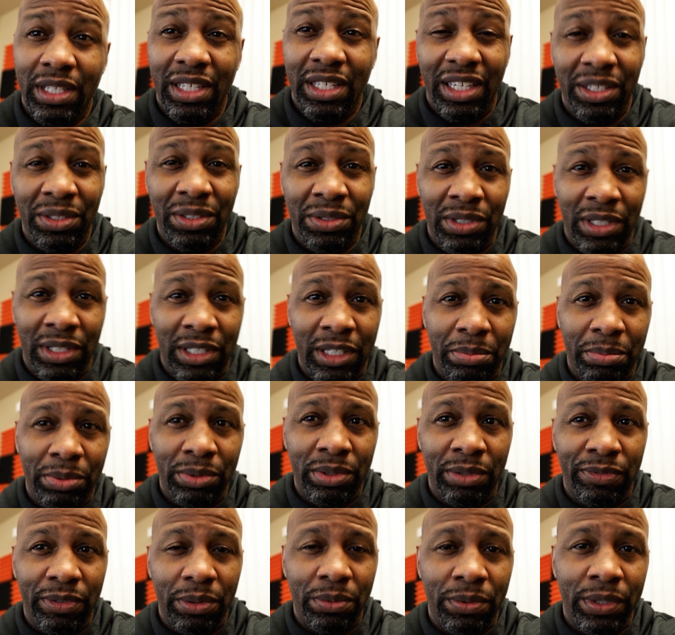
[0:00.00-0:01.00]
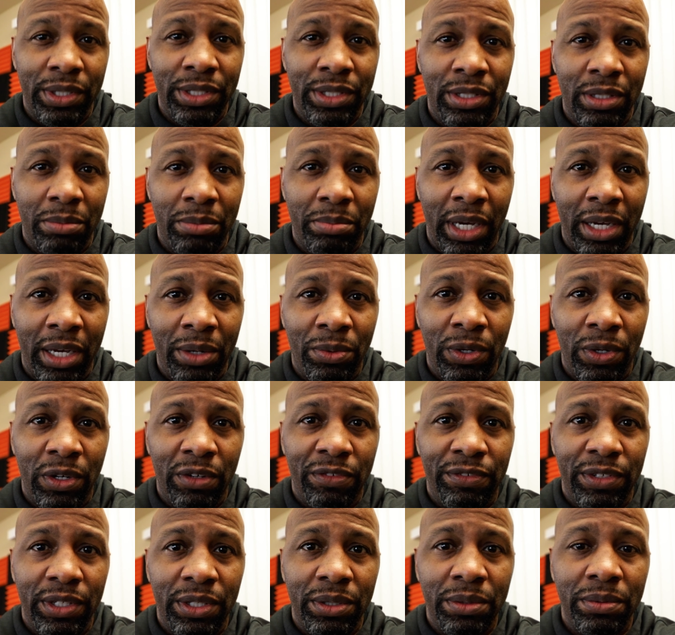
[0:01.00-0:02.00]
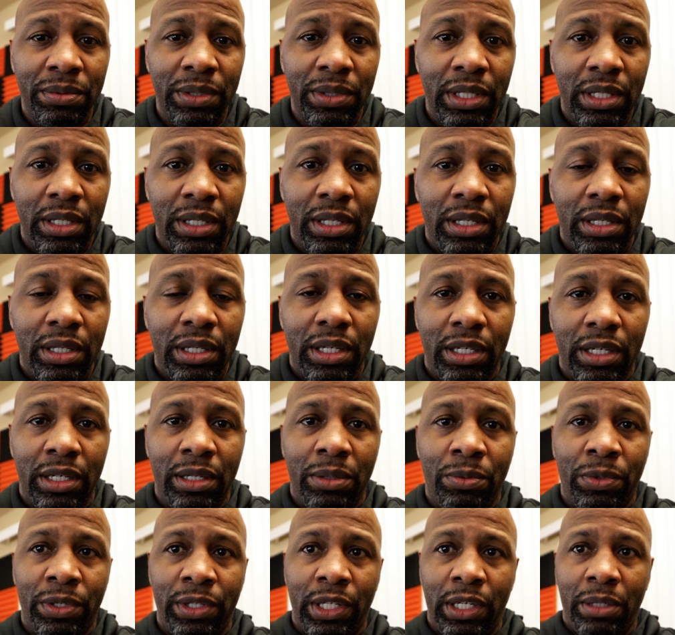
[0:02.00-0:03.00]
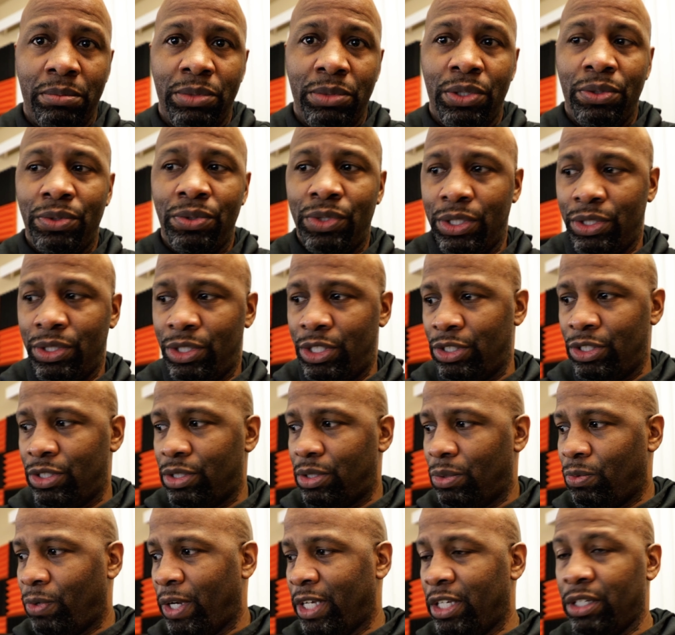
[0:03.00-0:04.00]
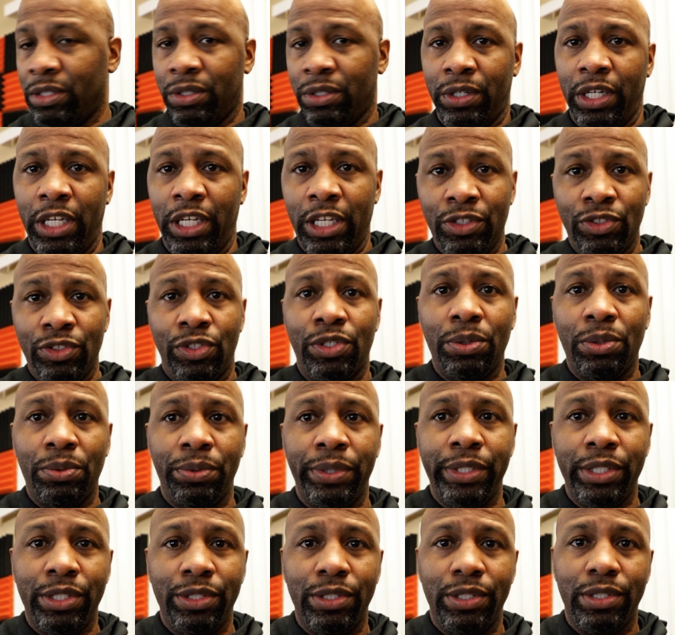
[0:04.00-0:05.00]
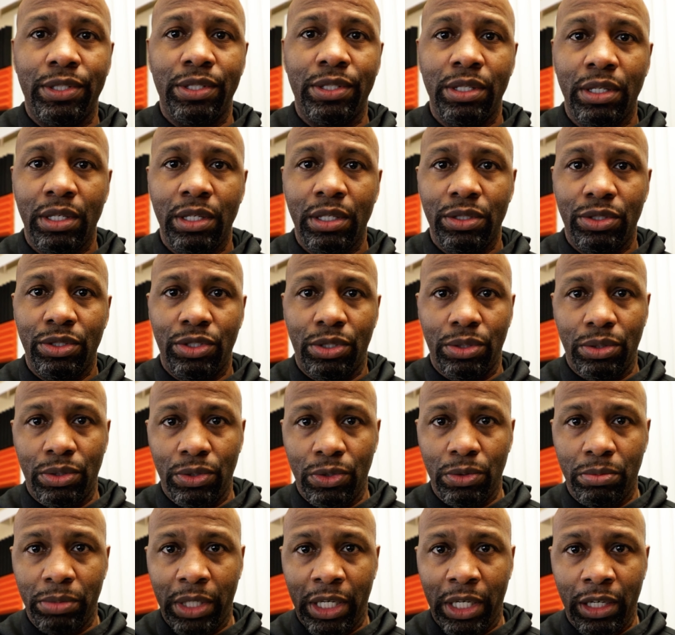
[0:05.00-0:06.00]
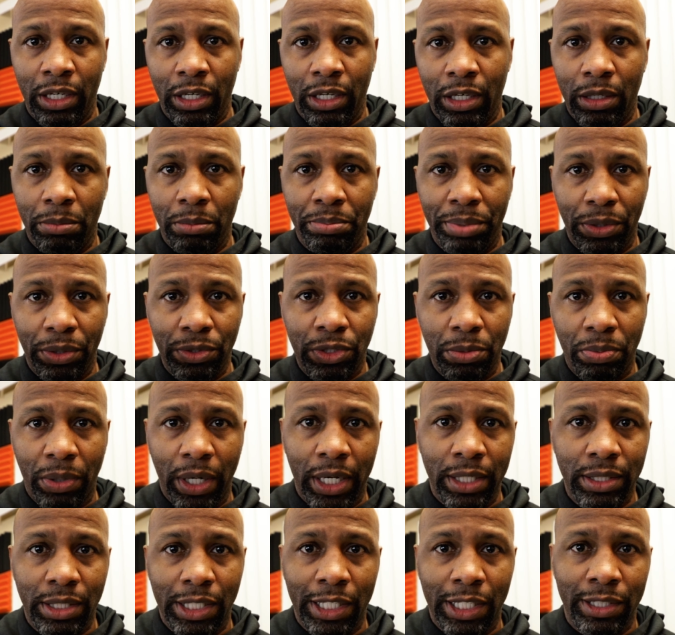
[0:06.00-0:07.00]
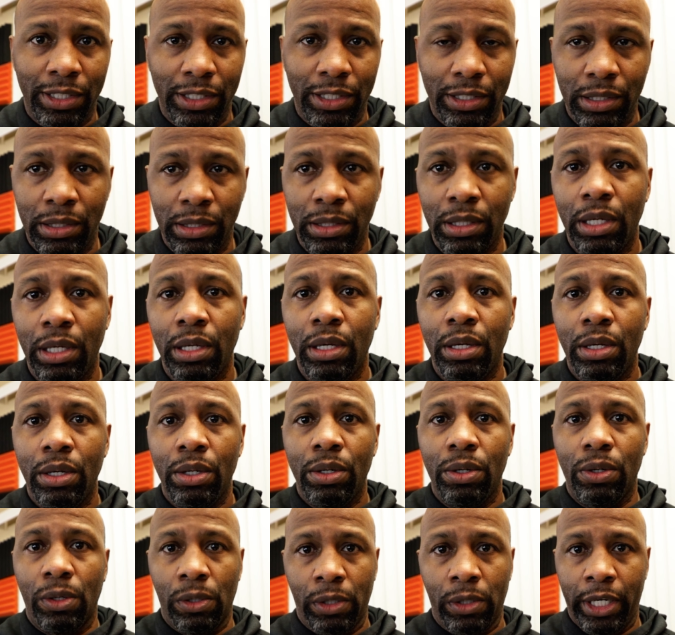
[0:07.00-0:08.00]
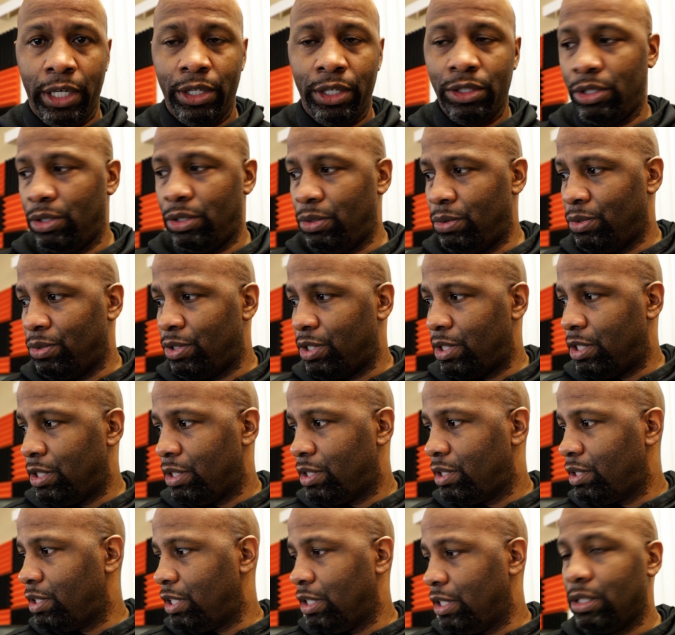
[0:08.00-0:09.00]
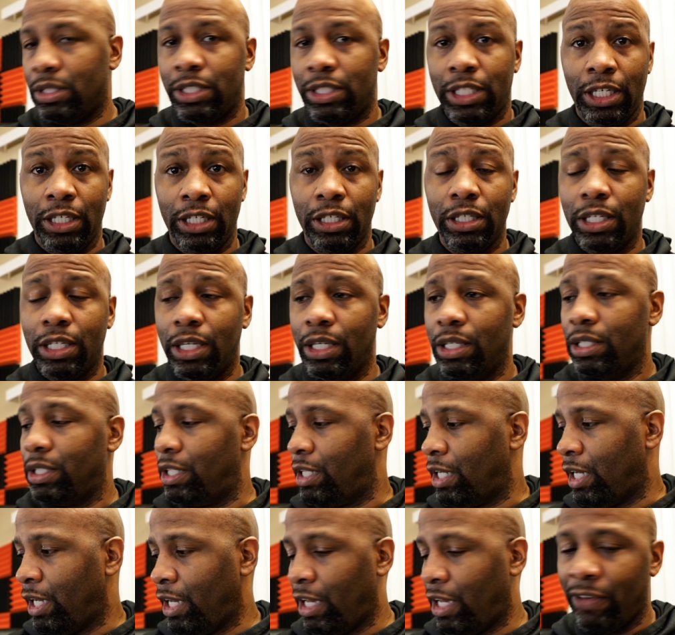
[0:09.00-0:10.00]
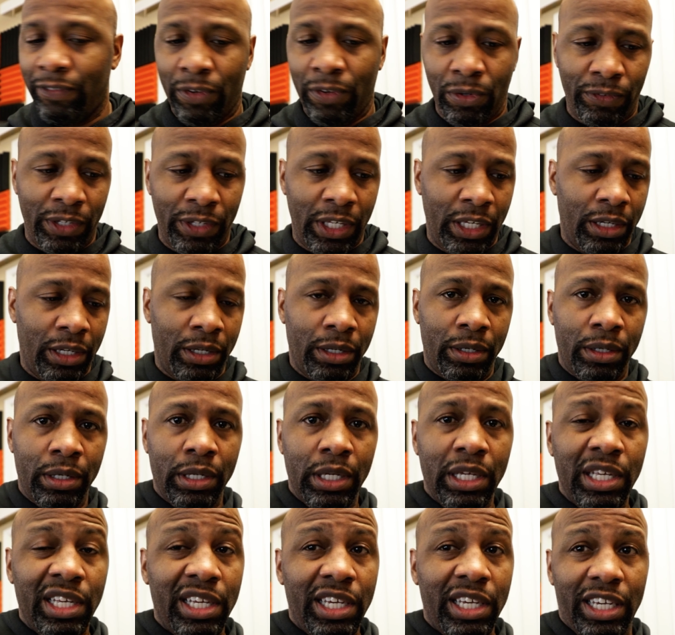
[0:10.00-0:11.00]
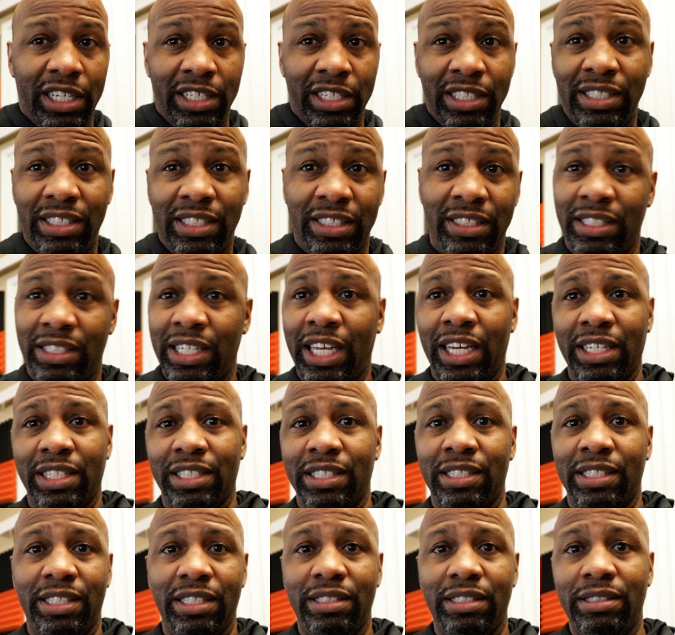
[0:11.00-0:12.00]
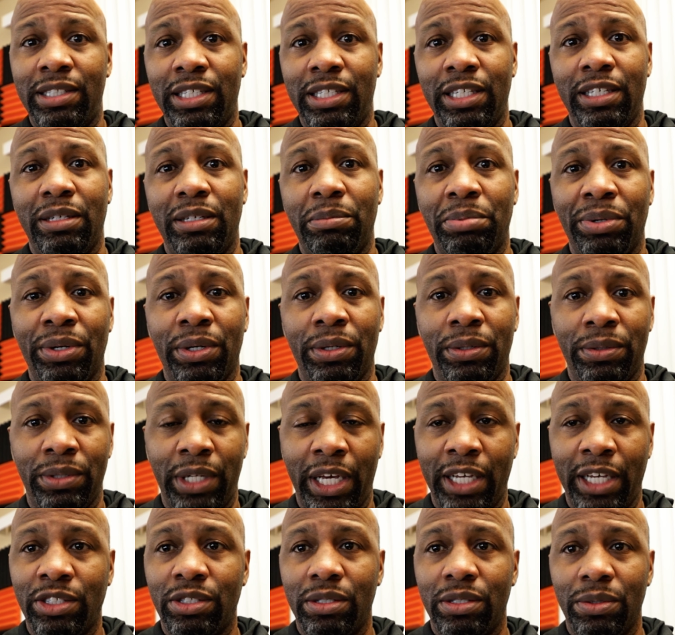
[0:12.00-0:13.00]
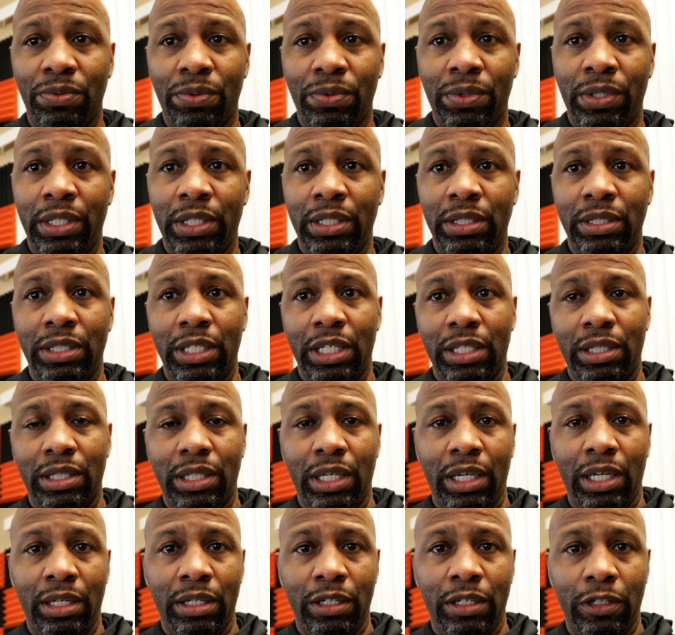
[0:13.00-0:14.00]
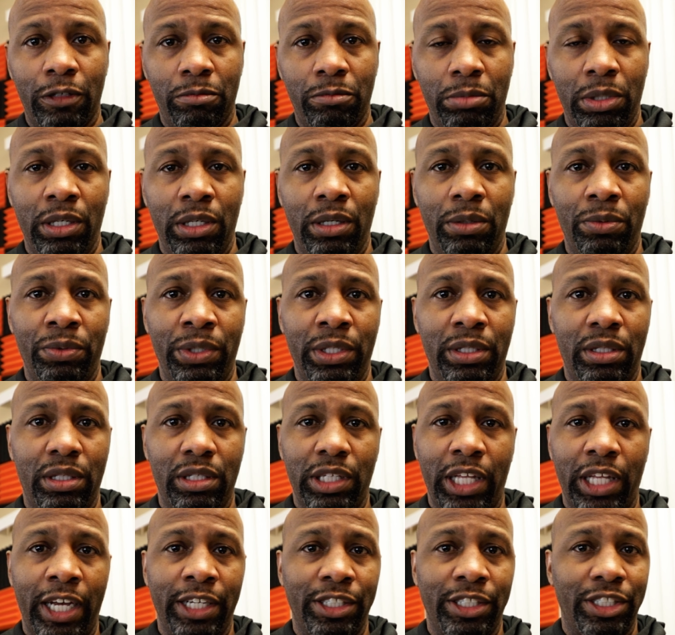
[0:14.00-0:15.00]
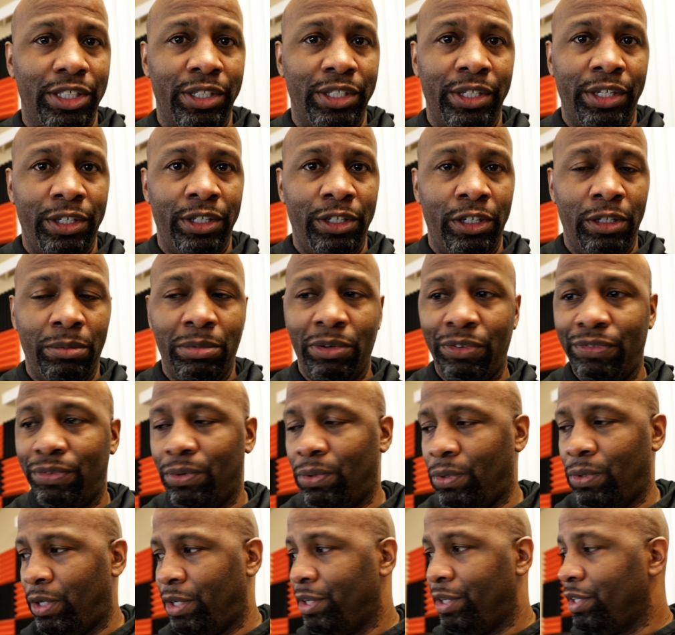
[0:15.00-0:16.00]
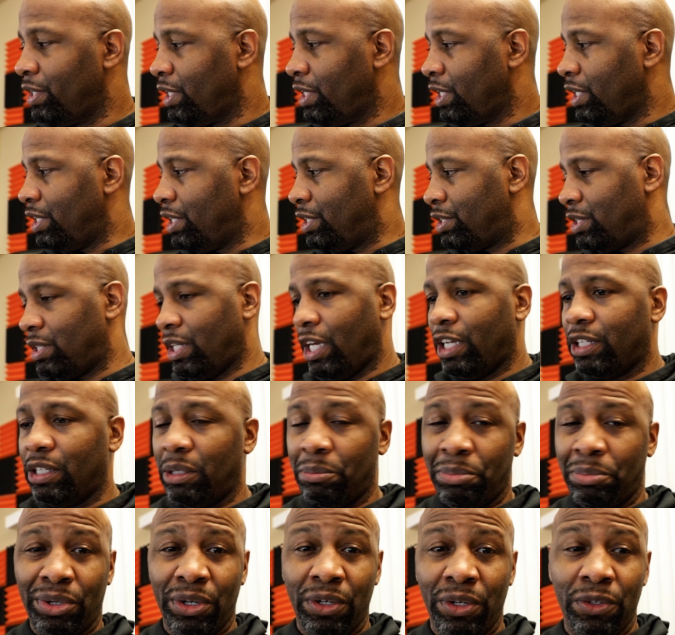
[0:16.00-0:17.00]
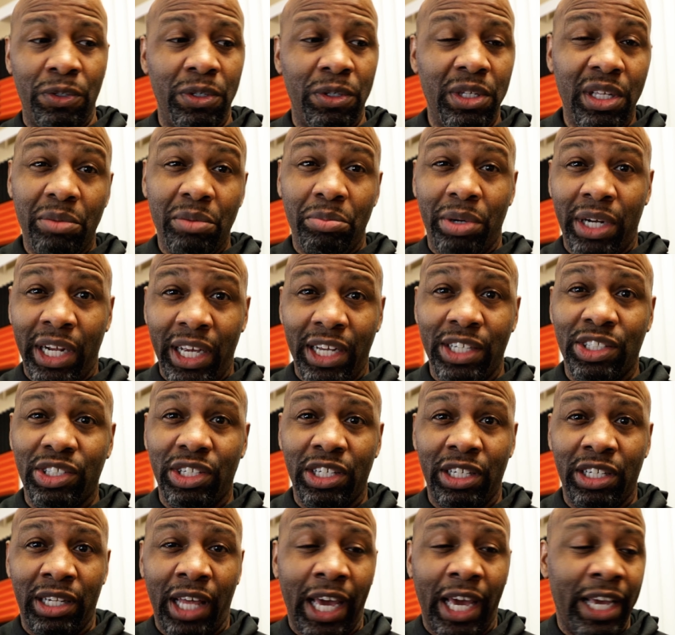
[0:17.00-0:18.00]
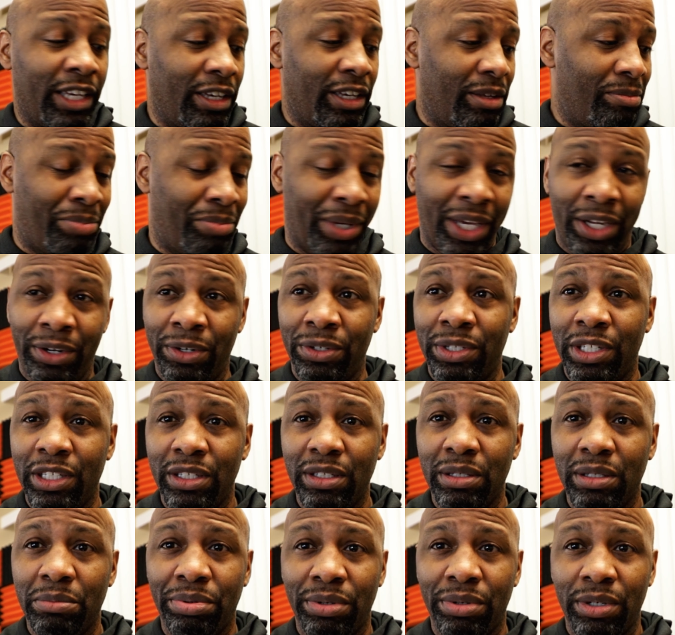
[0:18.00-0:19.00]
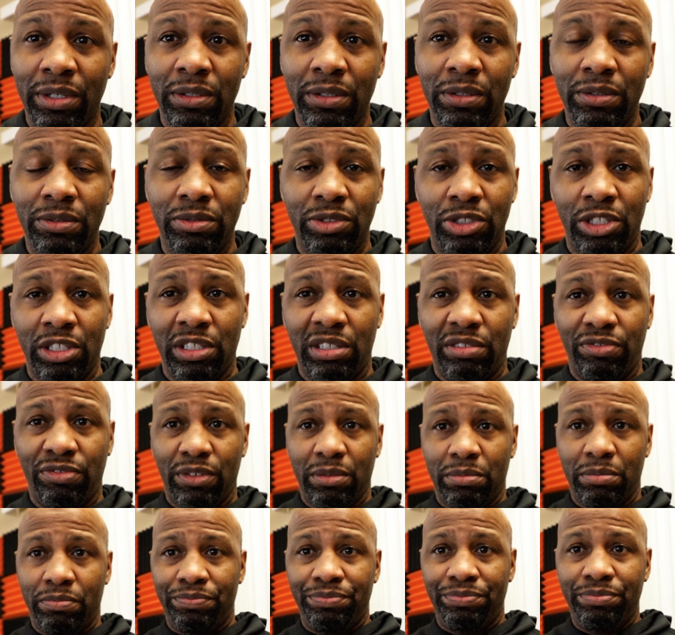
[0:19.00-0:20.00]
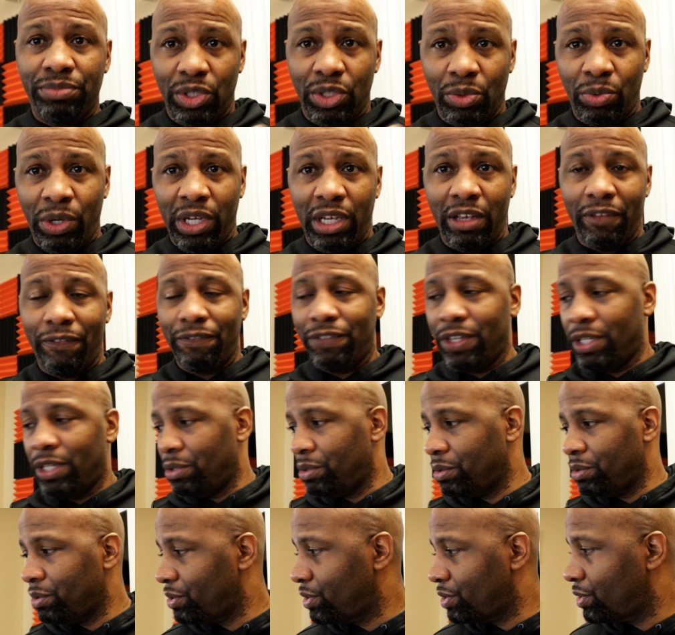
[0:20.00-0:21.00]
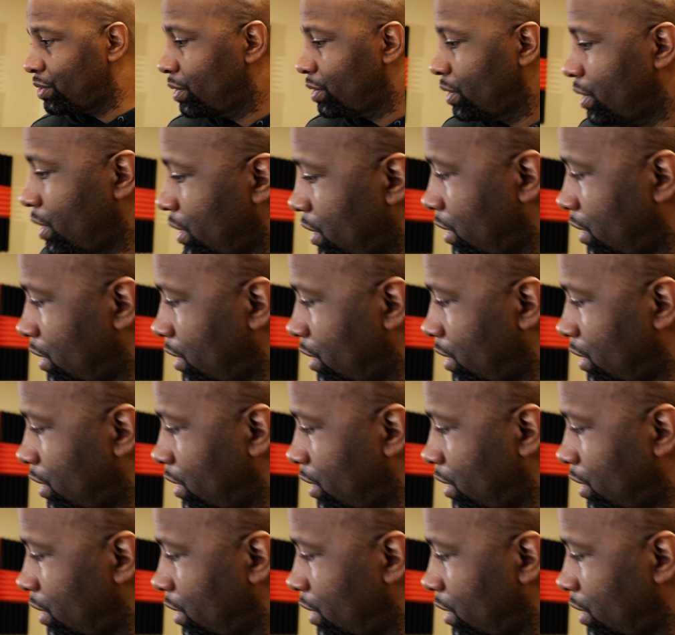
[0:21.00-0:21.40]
I use a couple different ones in my workflow, whether I'm using just the regular Intuos to do my post-processing, or I'll use this Cintiq that I have over here. And this is not the Cintiq Pro. That's the one that they hooked me up with last year, a year before. It's not the Pro, but I actually like it better than the Pro, just from the way it feels.